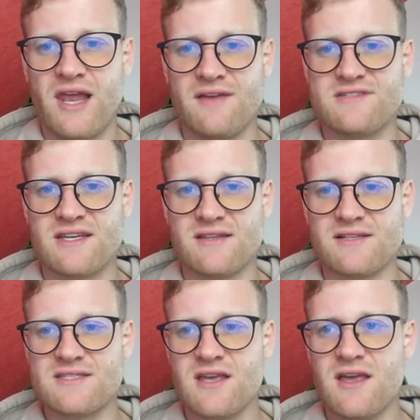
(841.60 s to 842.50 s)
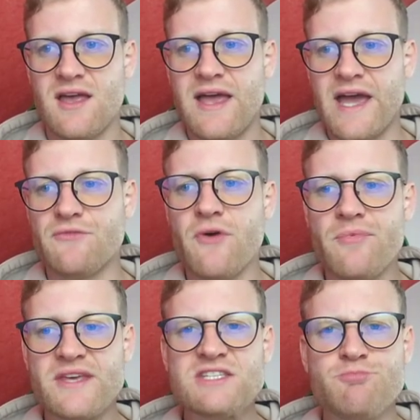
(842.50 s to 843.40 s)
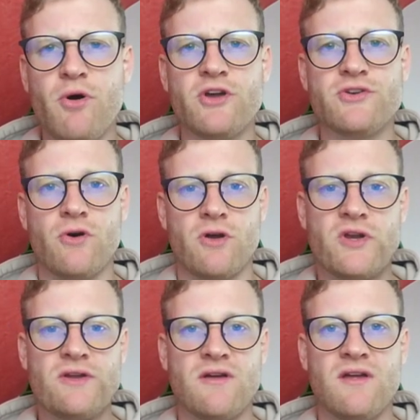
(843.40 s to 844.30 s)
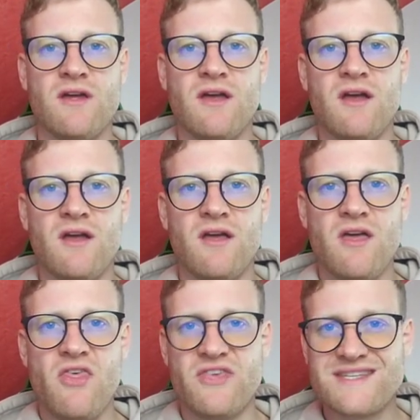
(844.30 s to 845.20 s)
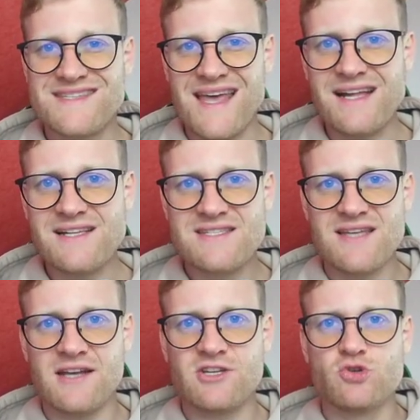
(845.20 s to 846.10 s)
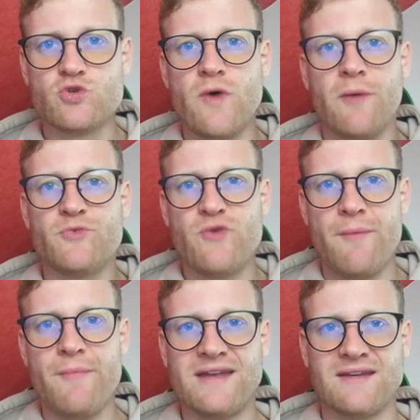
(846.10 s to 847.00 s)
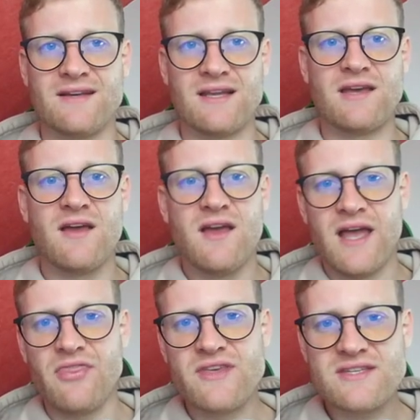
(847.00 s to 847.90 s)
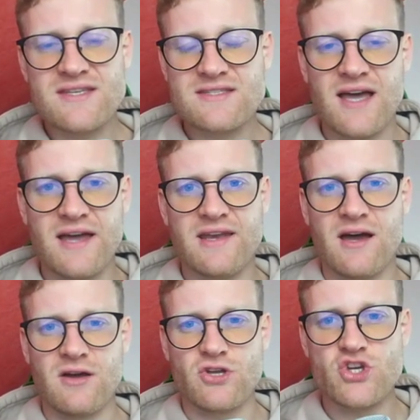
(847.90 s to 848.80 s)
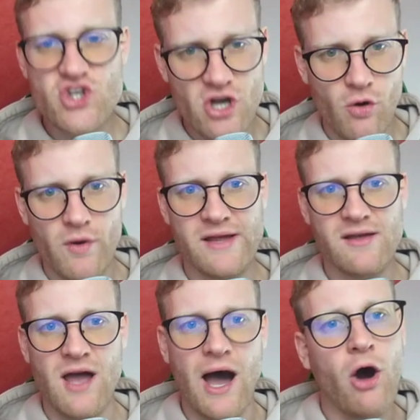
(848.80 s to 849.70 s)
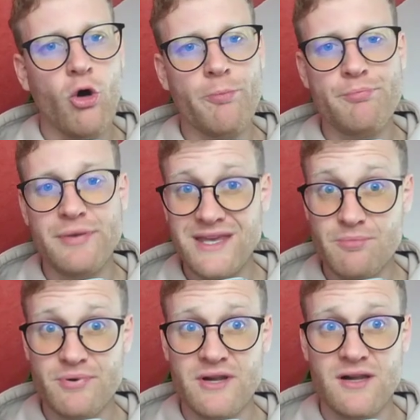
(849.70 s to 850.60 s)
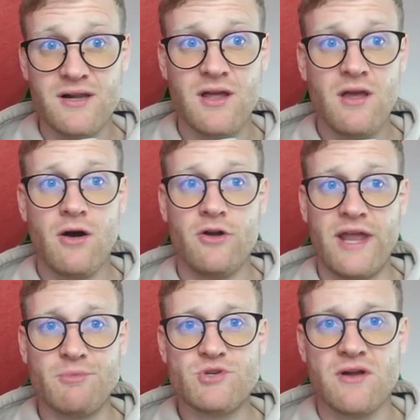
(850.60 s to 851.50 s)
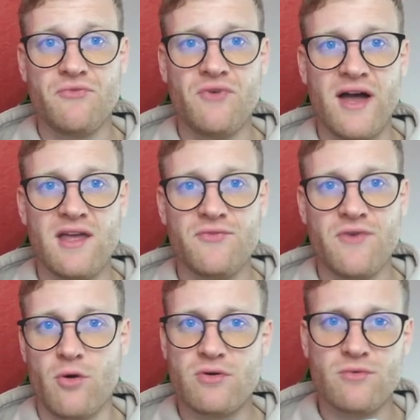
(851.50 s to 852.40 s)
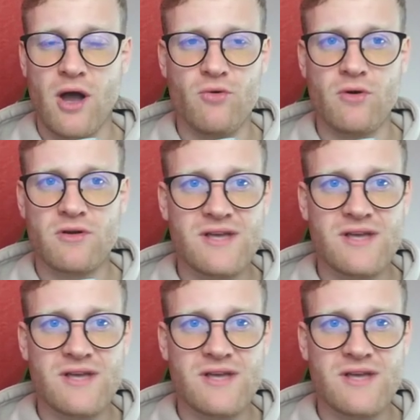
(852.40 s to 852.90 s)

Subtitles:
the live signals. And from this point on, the sales started to drop dramatically. And this is kind of showing how people on MQL5, how